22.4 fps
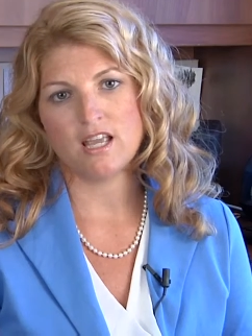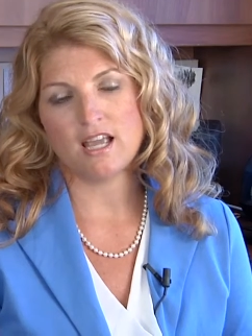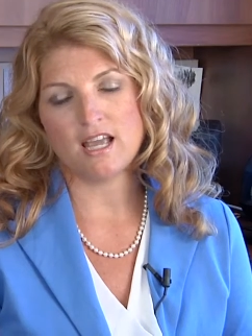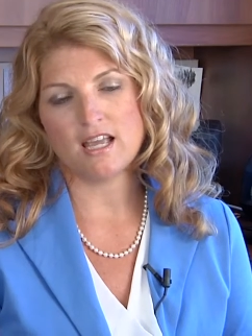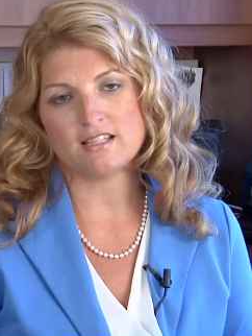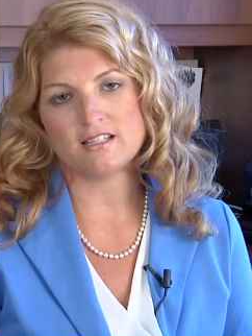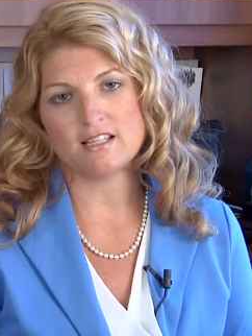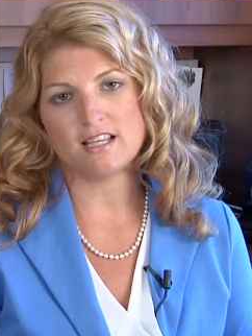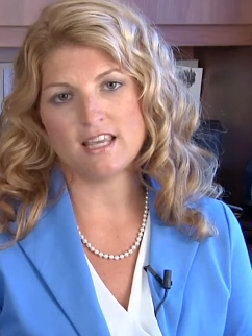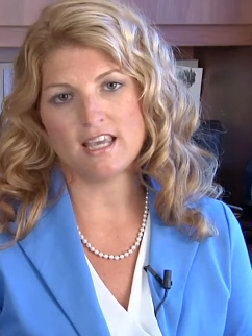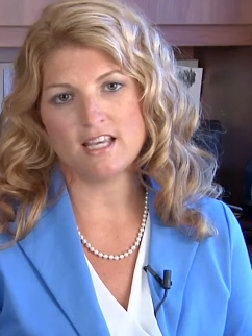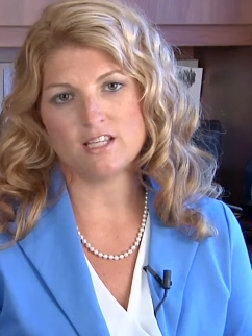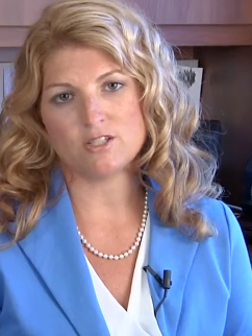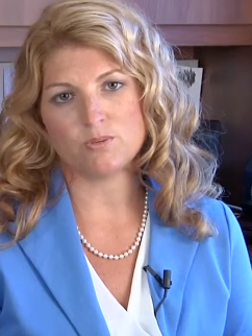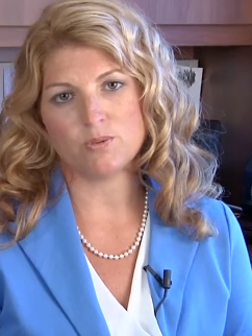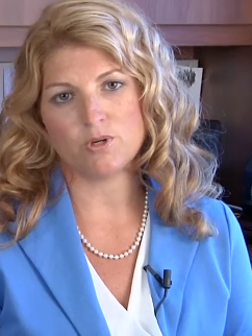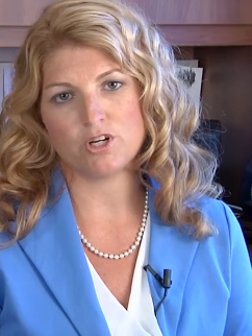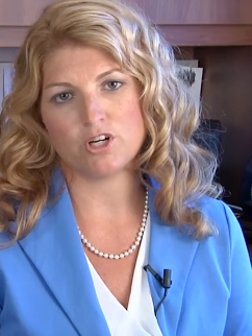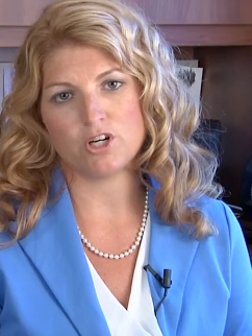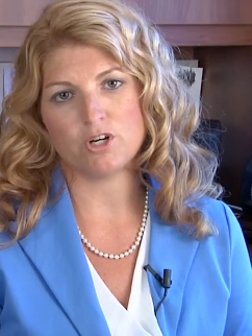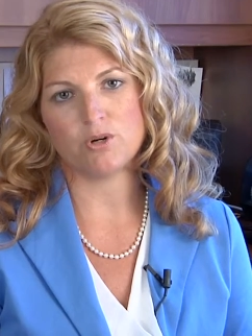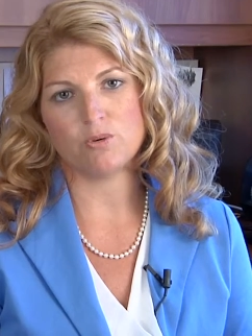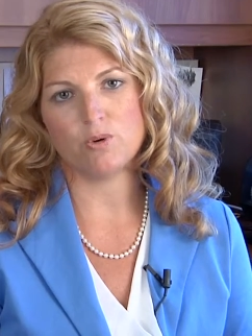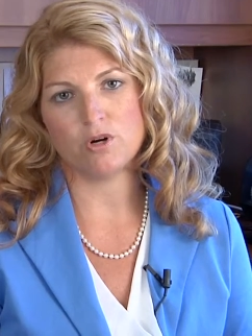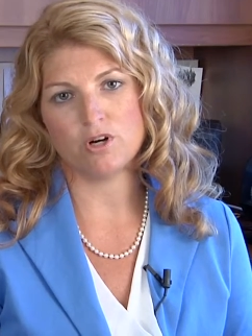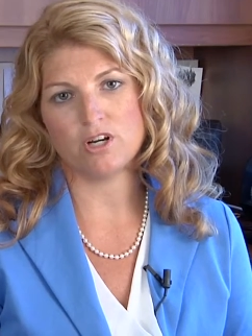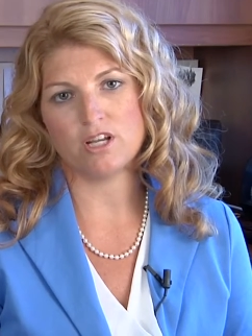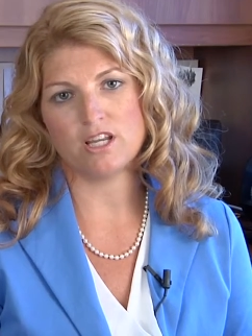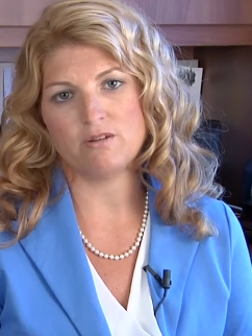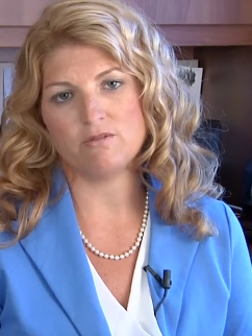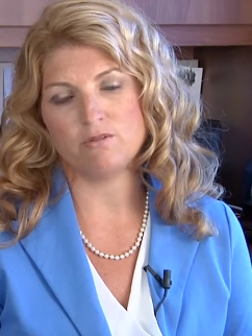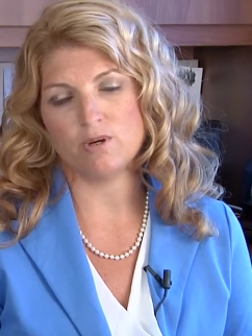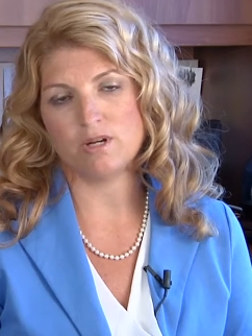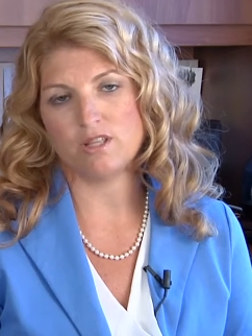as a caseworker
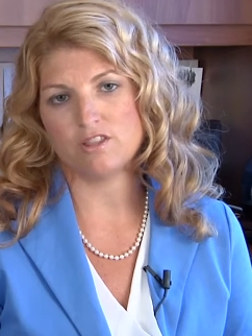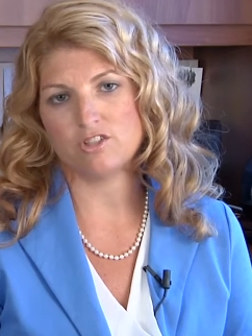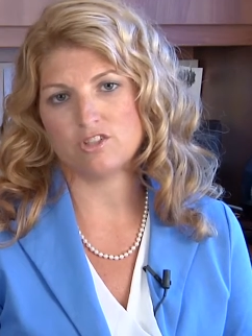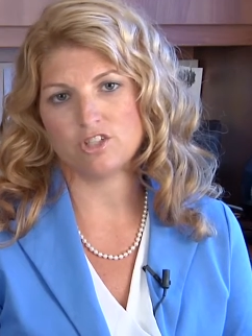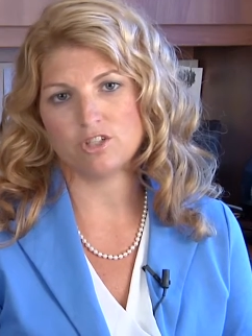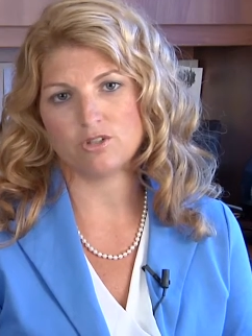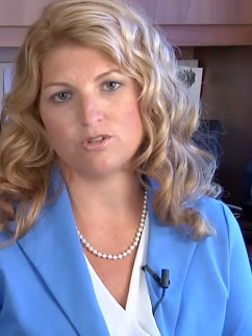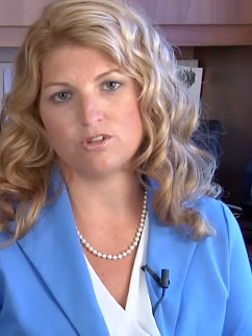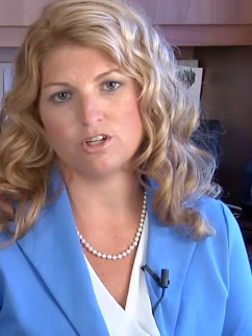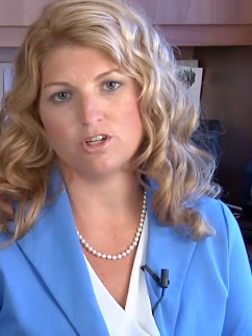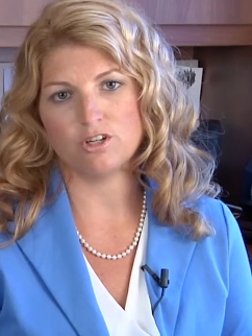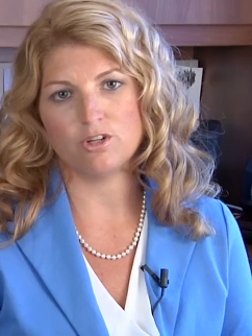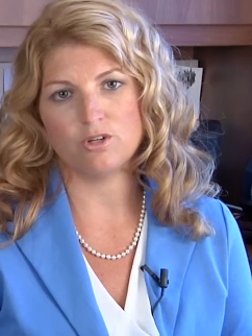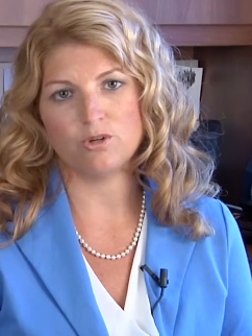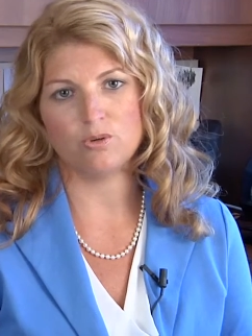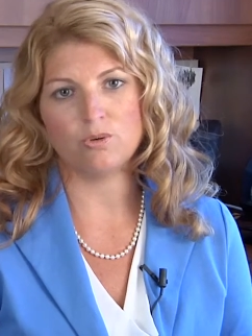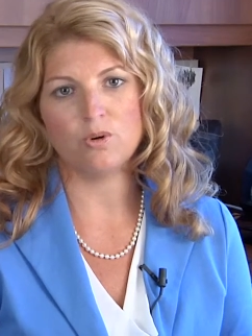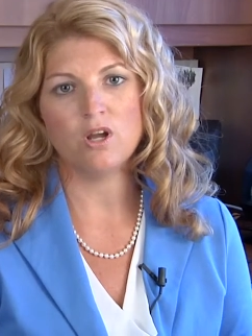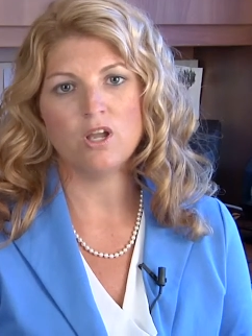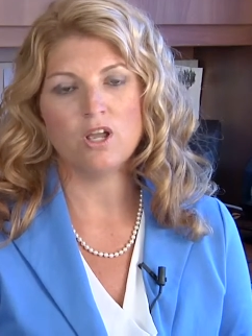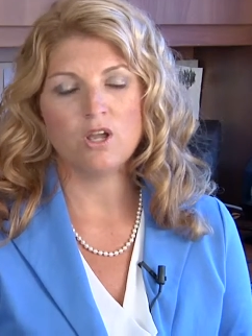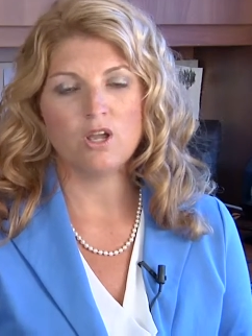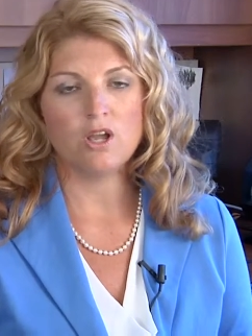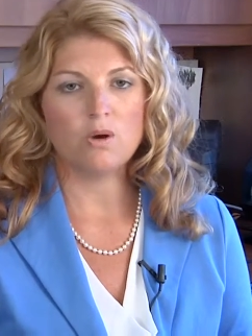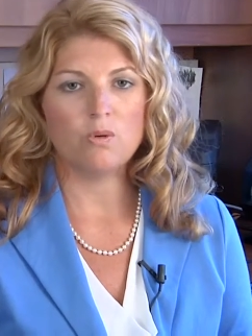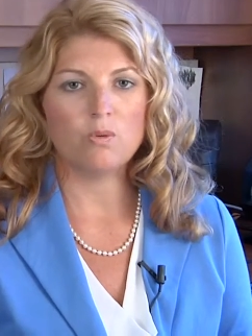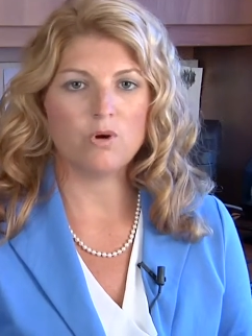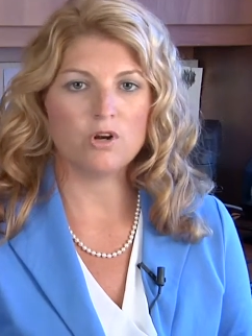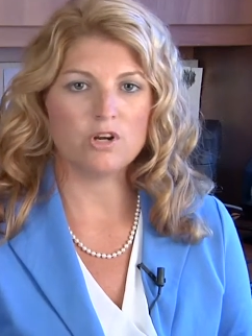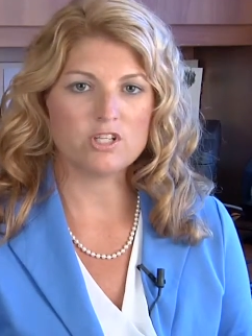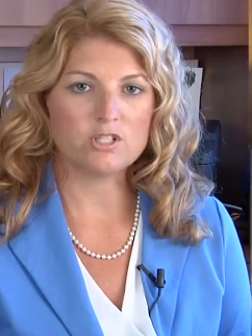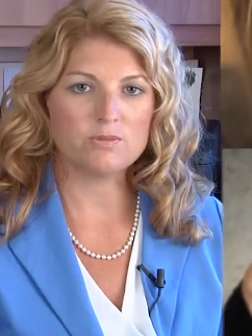working with children who were